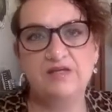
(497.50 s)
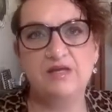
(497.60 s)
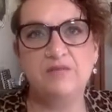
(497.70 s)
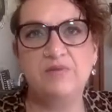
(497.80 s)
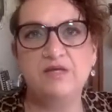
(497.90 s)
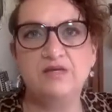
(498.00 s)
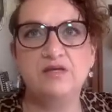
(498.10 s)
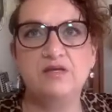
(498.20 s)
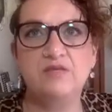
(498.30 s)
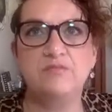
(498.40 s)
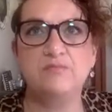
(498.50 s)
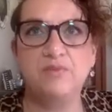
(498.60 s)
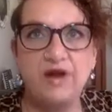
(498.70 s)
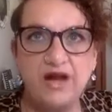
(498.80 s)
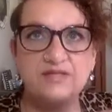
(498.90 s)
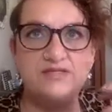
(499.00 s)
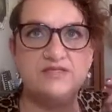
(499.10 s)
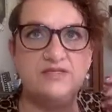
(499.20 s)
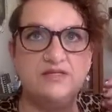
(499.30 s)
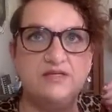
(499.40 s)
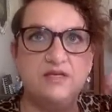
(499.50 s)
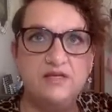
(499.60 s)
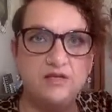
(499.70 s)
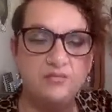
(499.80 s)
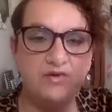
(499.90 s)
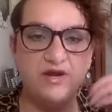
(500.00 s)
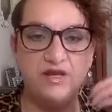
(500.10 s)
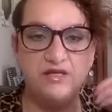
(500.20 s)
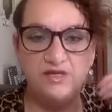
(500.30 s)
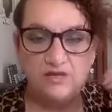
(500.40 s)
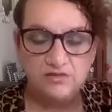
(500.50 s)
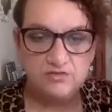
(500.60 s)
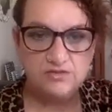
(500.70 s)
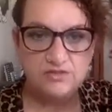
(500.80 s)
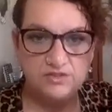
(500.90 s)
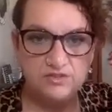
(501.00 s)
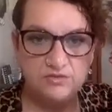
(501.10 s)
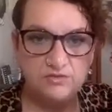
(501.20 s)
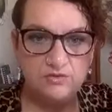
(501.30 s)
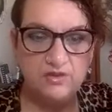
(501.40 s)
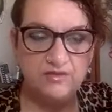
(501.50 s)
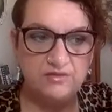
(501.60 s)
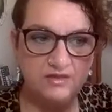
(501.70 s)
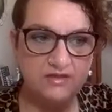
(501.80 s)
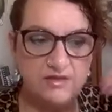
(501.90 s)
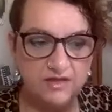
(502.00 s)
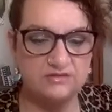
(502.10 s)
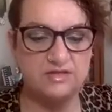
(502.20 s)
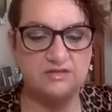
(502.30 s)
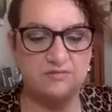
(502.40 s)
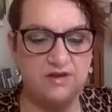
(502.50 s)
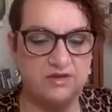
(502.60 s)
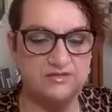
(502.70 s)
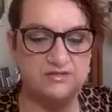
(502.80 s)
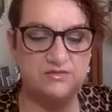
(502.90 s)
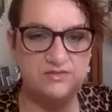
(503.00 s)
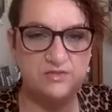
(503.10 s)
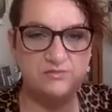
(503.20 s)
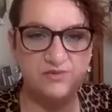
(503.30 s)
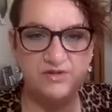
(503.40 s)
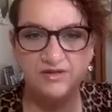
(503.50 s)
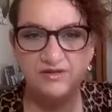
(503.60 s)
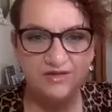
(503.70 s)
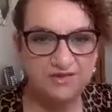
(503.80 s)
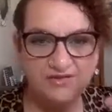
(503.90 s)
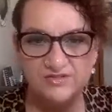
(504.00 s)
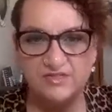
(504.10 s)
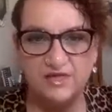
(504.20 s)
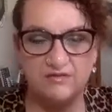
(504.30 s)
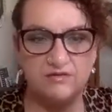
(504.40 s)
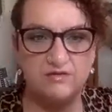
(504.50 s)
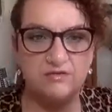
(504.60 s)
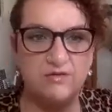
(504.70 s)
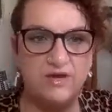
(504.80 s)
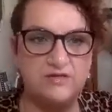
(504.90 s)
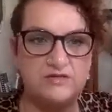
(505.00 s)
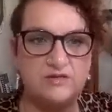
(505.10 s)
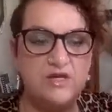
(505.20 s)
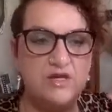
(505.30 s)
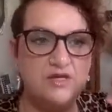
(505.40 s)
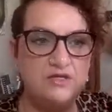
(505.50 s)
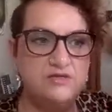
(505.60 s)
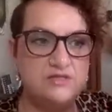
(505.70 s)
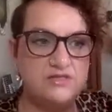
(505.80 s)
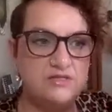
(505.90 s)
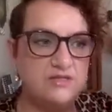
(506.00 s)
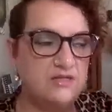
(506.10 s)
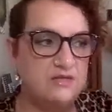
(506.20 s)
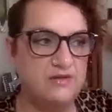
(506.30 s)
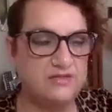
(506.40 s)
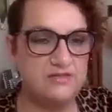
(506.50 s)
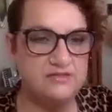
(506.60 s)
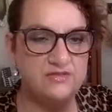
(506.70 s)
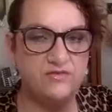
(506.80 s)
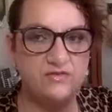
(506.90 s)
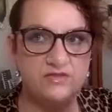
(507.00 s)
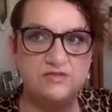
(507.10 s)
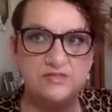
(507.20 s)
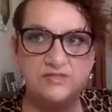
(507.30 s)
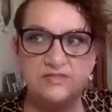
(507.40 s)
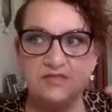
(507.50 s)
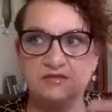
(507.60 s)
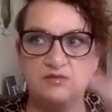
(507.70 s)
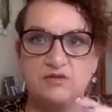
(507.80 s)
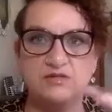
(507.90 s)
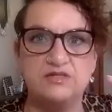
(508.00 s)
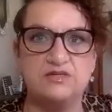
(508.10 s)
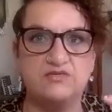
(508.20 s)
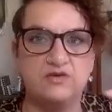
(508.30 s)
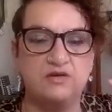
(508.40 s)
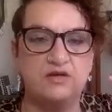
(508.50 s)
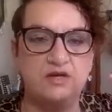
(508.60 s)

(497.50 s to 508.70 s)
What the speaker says: but practicing, getting your brain used to thinking outside the box, used to putting colors together in new ways, or used to thinking about things differently, used to seeing the world in different